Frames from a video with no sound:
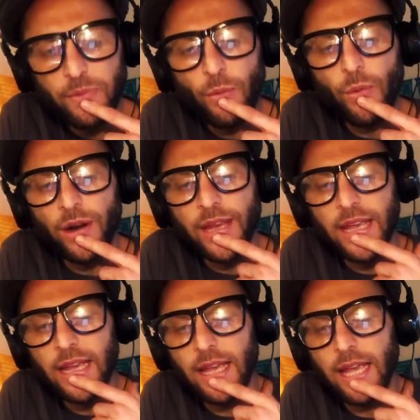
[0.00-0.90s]

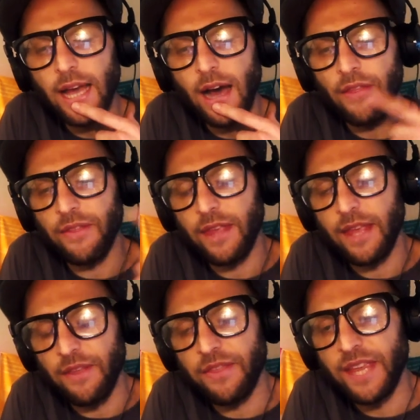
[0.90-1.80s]
working
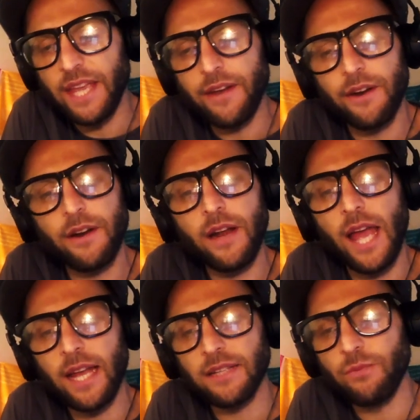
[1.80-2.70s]
in the theater,
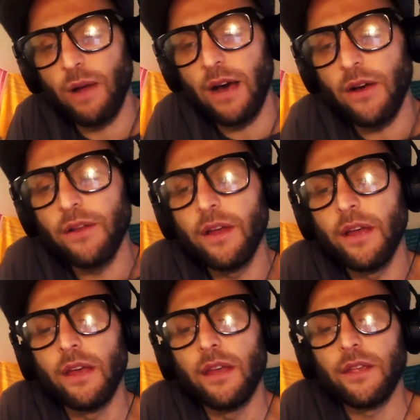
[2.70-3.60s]
and as well,
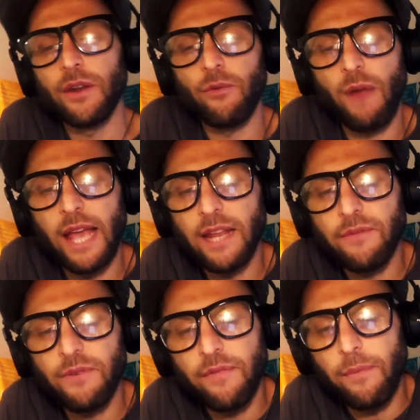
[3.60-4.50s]
writing
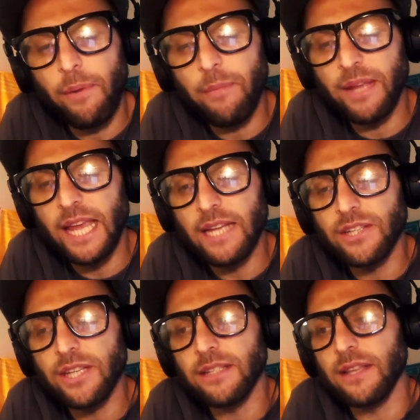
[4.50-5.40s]
for different
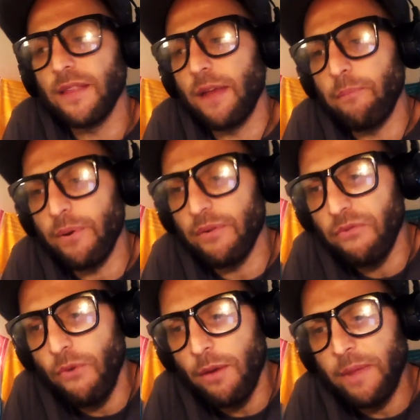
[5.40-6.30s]
publications and then
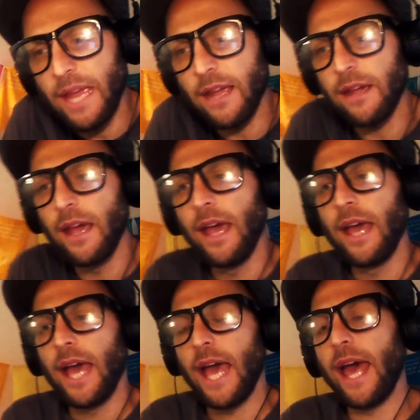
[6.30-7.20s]
performing,
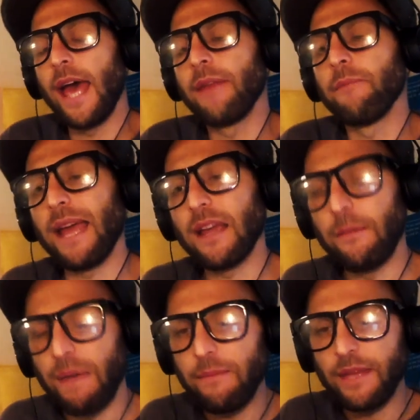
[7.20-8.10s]
and my
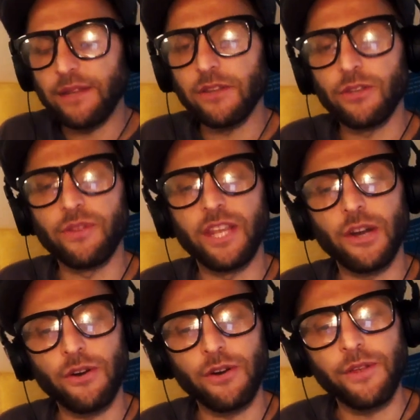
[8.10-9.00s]
commitment to the
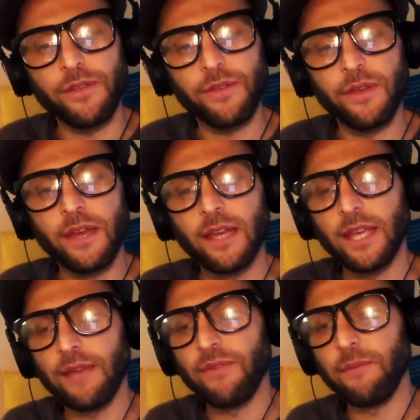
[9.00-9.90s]
earth,
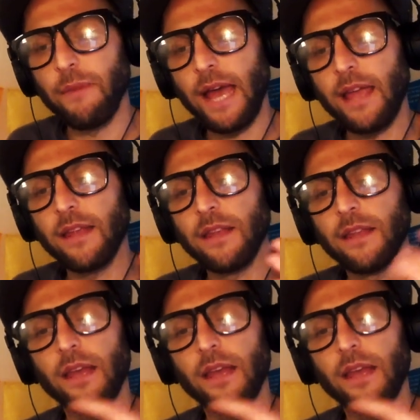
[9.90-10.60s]
given my